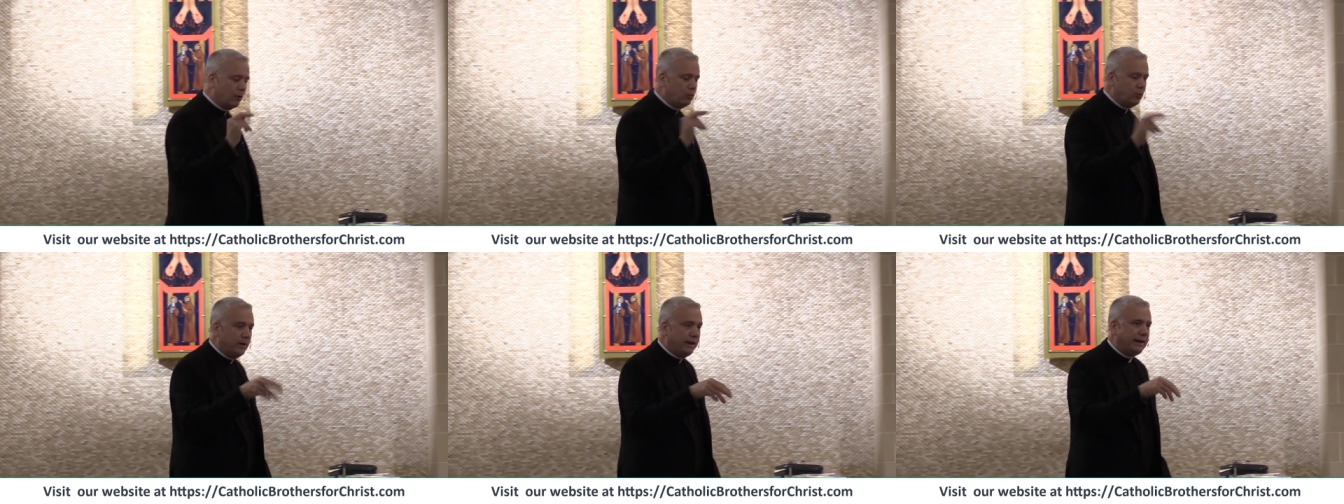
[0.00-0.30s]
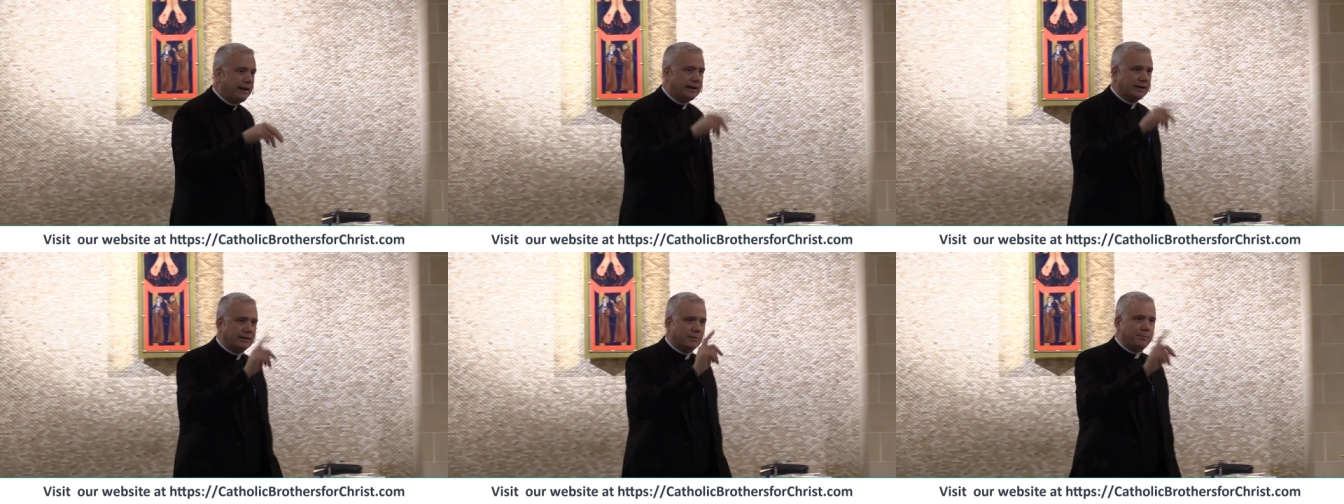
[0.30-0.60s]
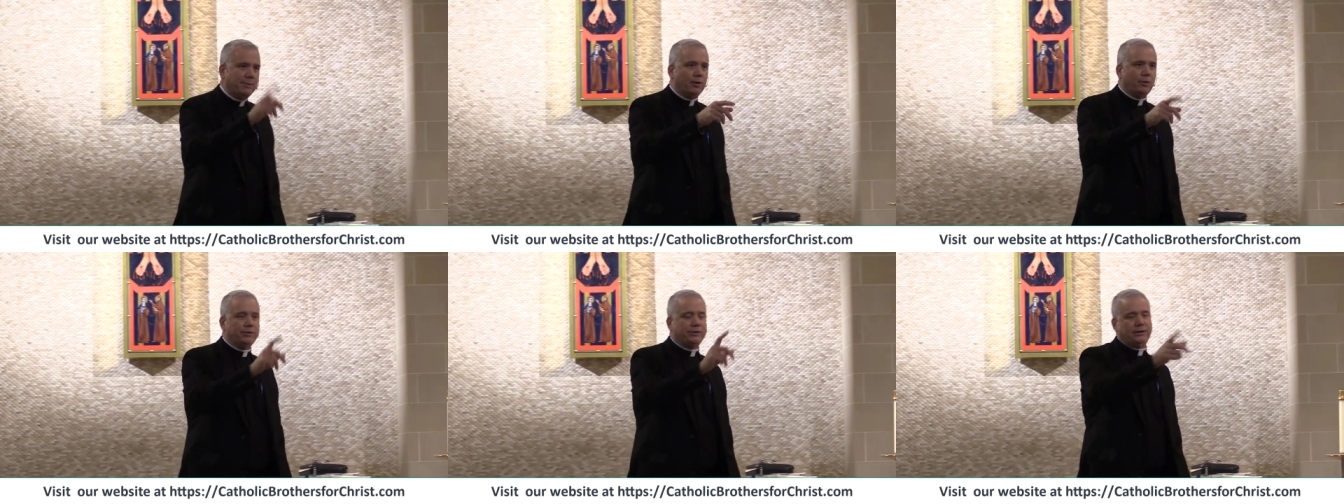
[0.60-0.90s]
a week in the
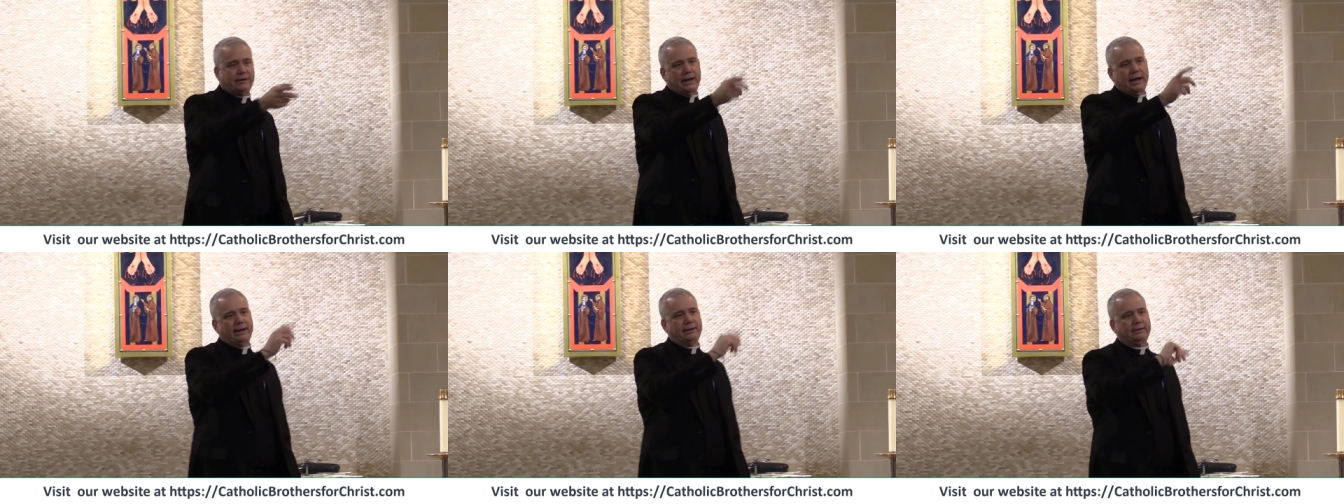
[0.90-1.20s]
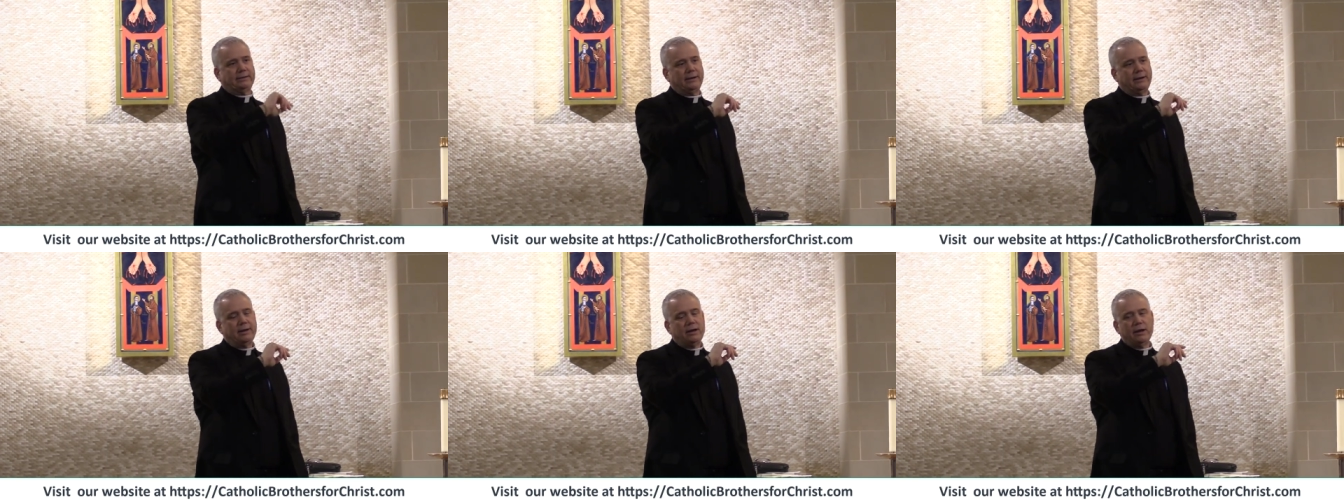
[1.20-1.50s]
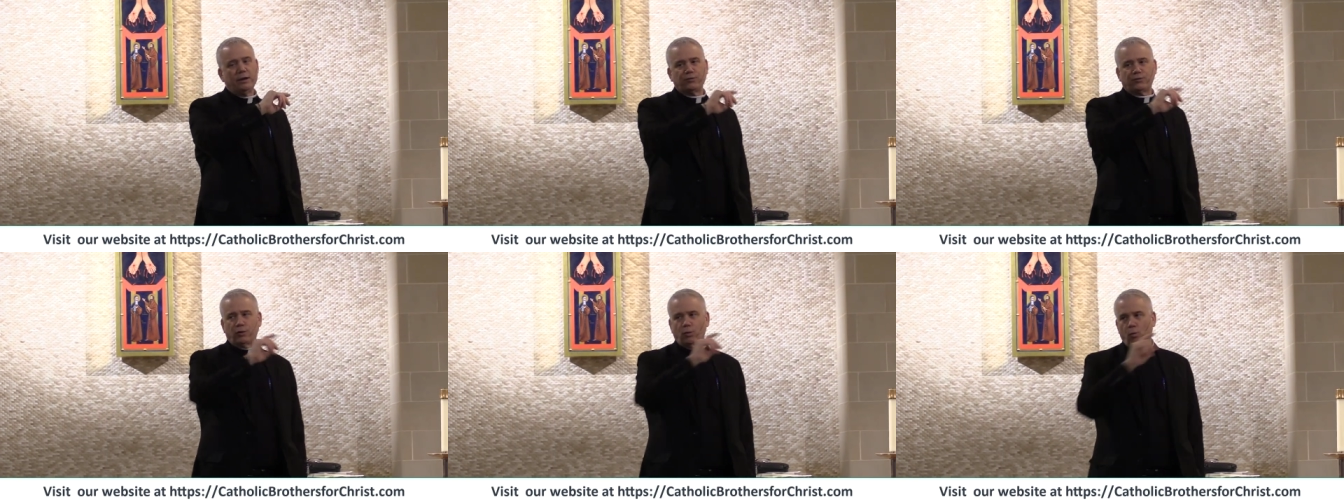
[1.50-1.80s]
middle of the night
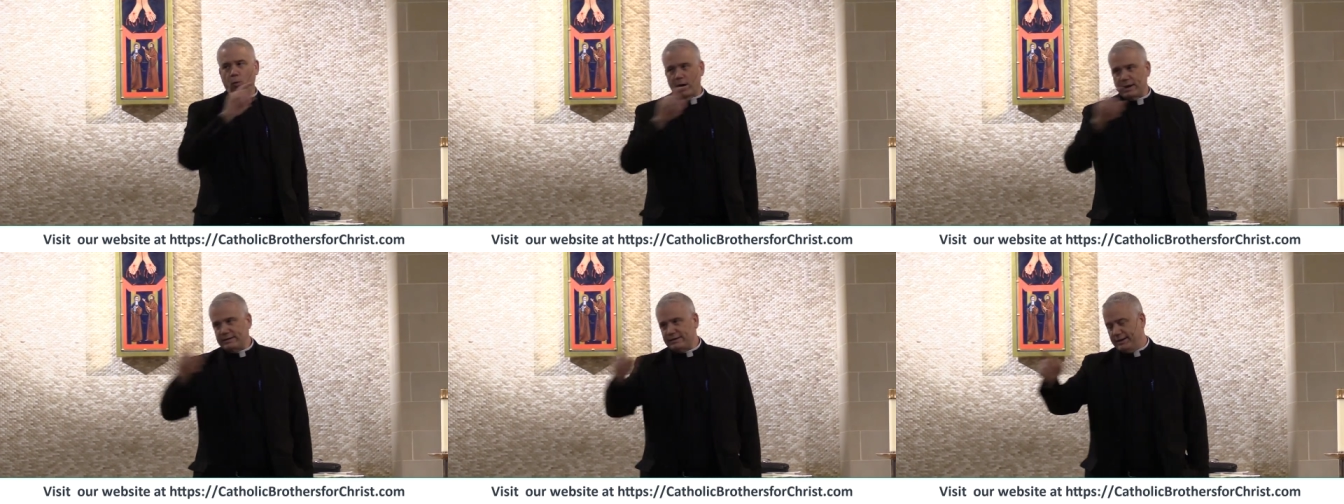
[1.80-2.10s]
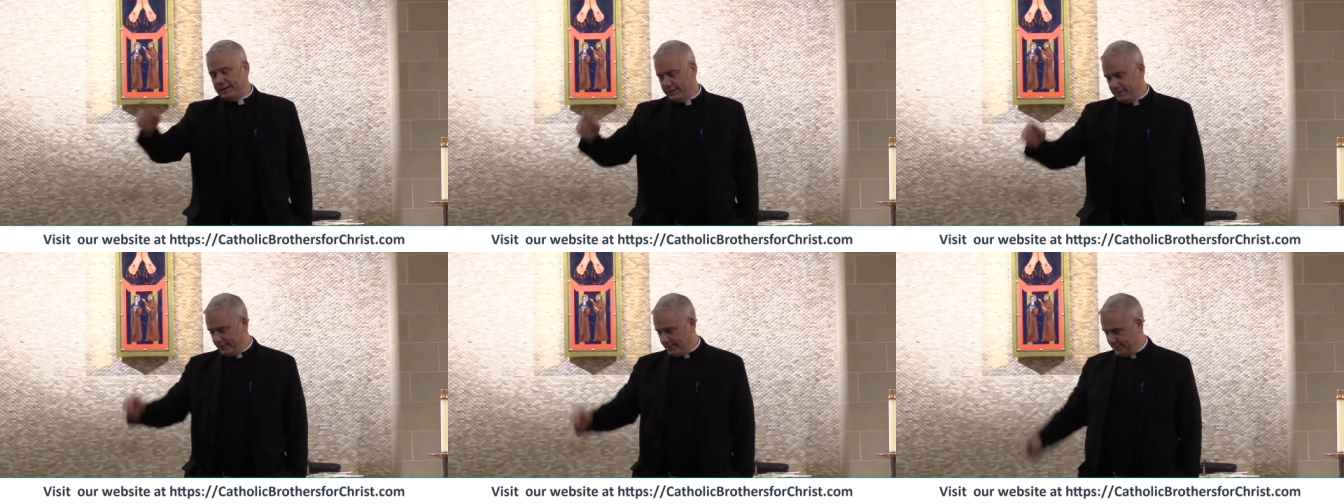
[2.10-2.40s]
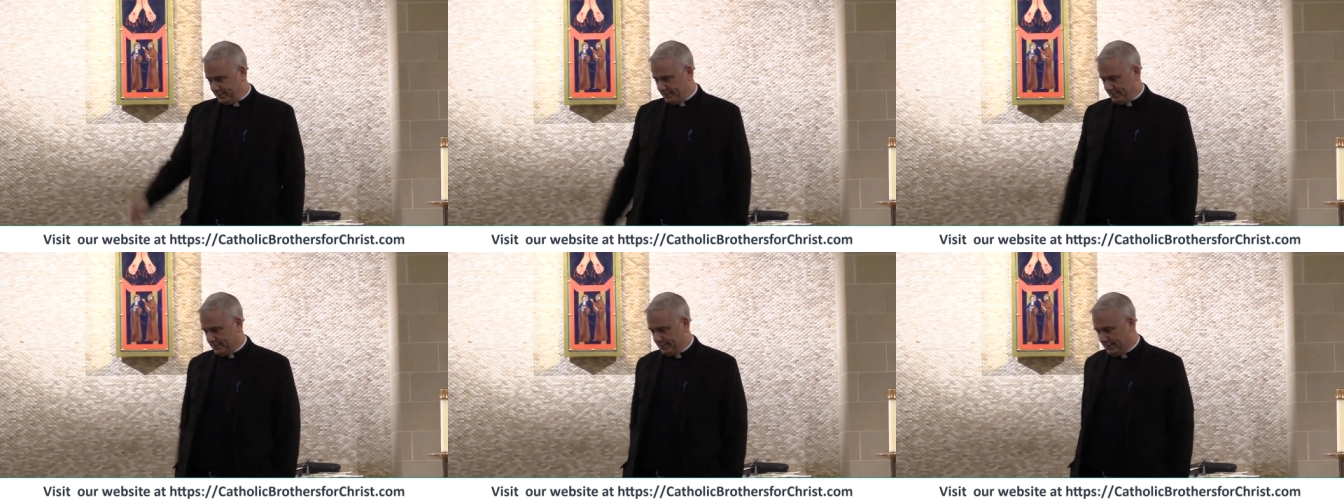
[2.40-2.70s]
for one year,
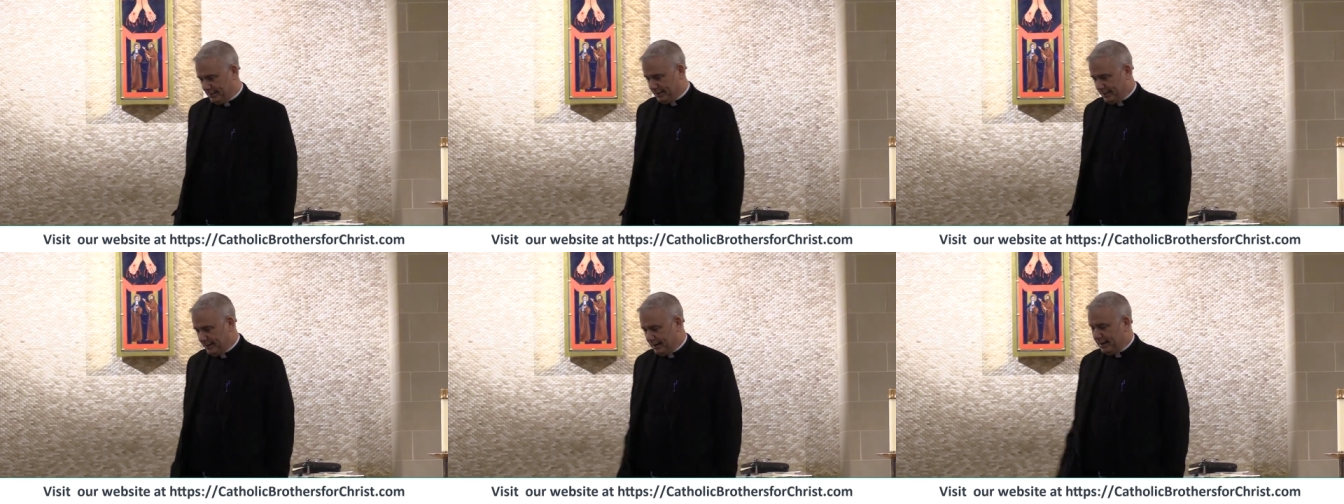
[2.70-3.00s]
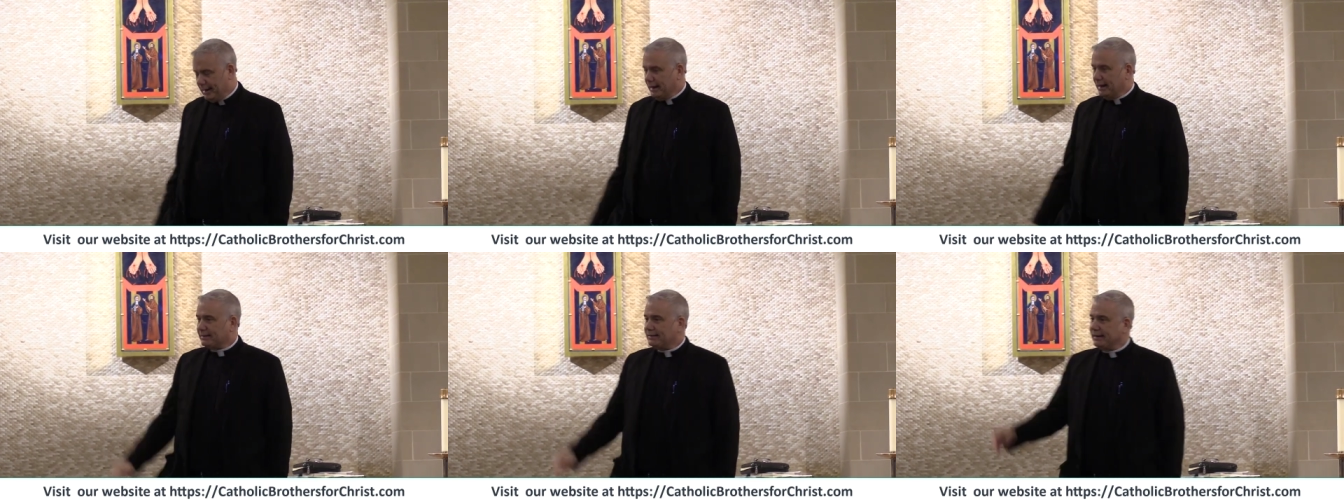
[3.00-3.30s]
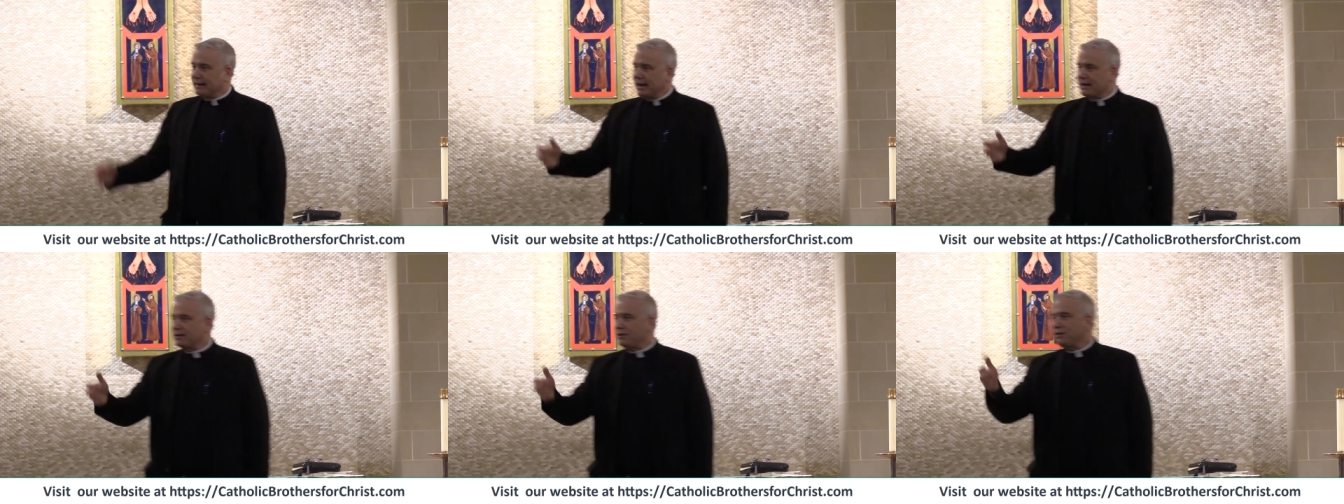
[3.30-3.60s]
at
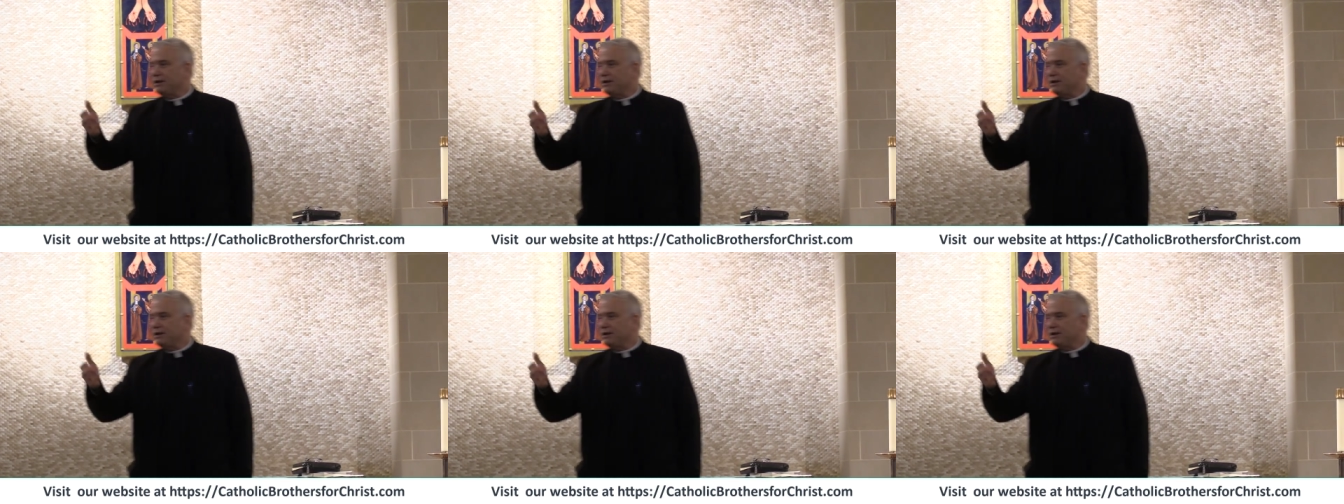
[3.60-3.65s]
the end